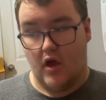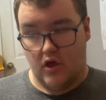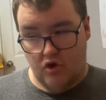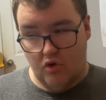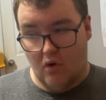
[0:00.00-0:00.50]

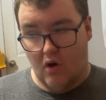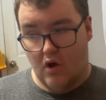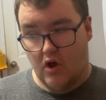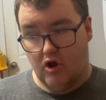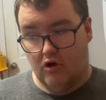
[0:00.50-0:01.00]
"You're all
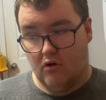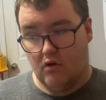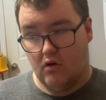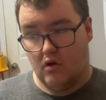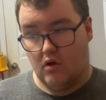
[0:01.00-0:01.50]
you're
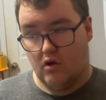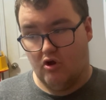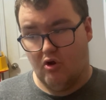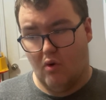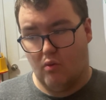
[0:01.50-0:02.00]

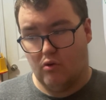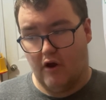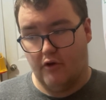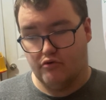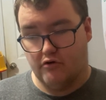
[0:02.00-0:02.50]
you're all
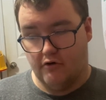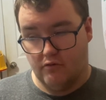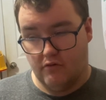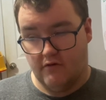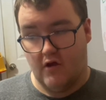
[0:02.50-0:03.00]
right,
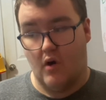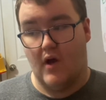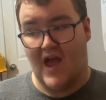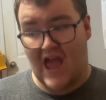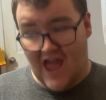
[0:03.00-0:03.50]
Larusso,"
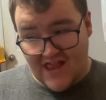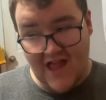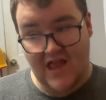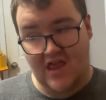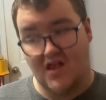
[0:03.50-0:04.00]
and
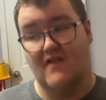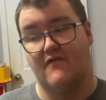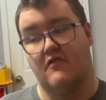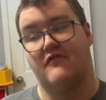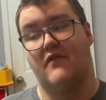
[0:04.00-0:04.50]
that's how the
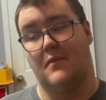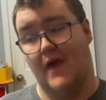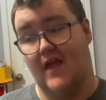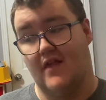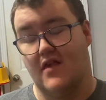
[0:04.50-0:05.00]
first film
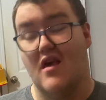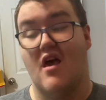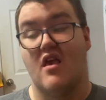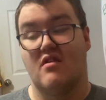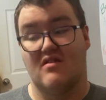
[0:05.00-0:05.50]
ends.
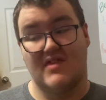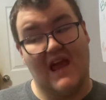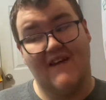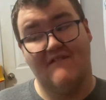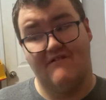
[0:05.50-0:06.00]
So the
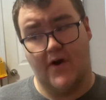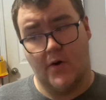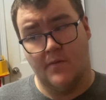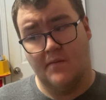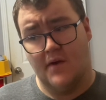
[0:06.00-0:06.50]
second
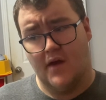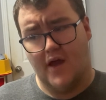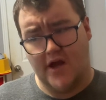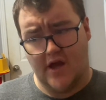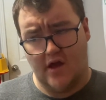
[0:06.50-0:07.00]
film,
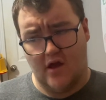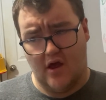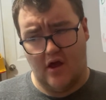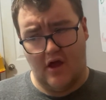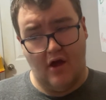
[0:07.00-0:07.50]
it,
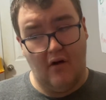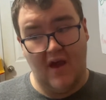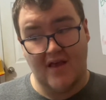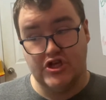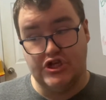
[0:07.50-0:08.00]
it only
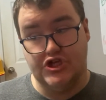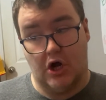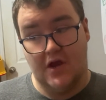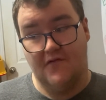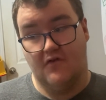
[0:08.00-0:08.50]
has this
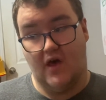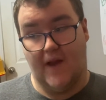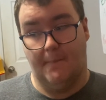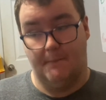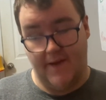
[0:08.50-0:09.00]
Johnny for like
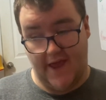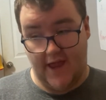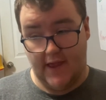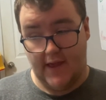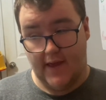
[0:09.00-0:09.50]
a
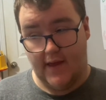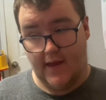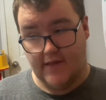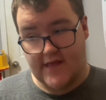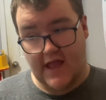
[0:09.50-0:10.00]
bit,
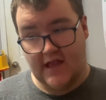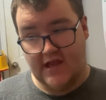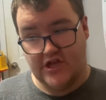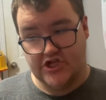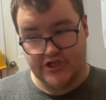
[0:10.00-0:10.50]
then
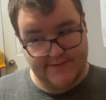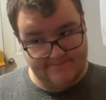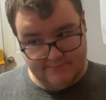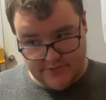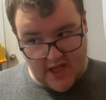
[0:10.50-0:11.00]
he just
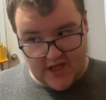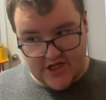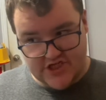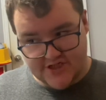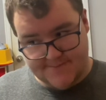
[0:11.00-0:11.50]
then he
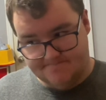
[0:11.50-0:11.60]
just